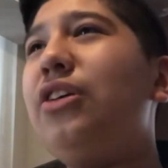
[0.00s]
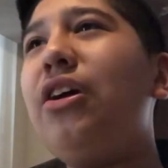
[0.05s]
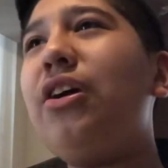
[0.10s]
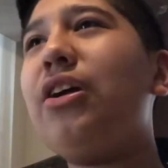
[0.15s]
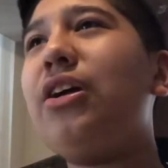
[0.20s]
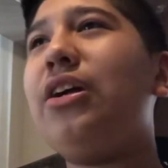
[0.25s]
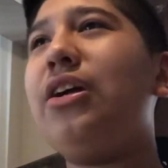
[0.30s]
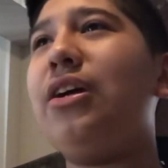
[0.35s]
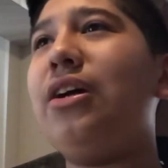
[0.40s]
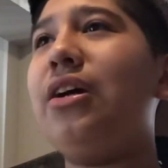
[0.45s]

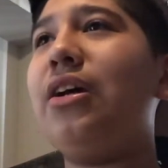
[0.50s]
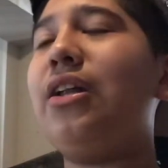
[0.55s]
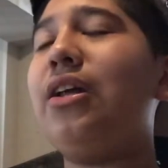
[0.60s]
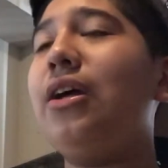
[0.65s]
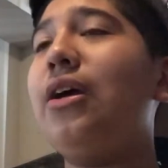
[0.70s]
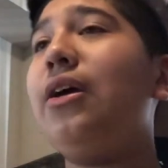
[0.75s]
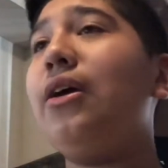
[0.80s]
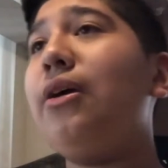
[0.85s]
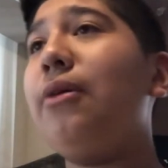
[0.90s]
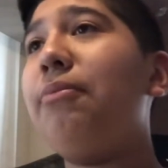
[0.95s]
good,
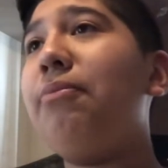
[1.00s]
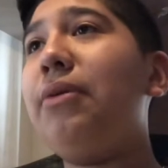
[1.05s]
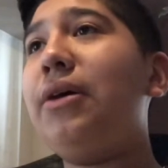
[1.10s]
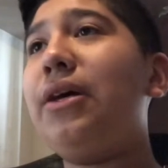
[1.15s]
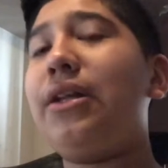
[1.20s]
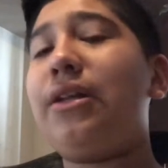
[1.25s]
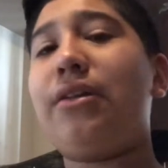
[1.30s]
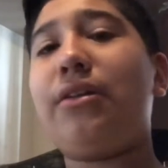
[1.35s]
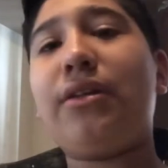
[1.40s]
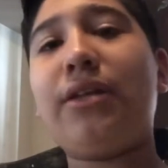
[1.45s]

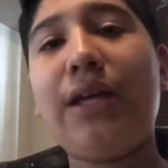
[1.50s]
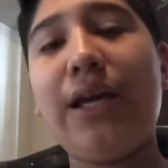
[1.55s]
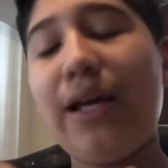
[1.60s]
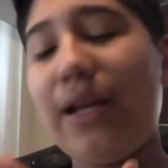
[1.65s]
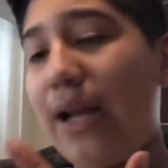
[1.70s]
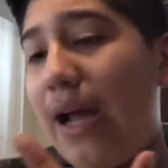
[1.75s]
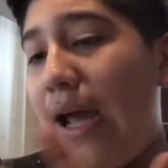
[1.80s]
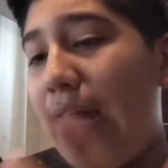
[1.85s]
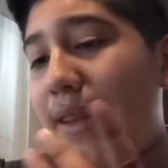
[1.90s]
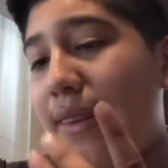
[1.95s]
but
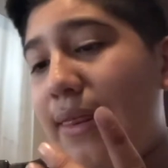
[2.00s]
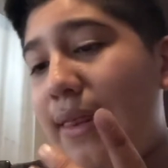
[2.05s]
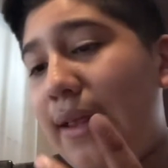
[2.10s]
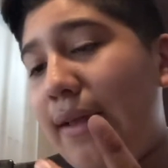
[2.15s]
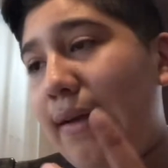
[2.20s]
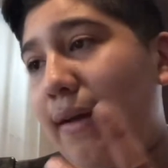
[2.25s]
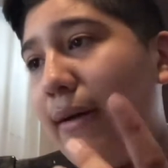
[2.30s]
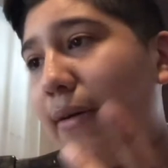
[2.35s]
yet I think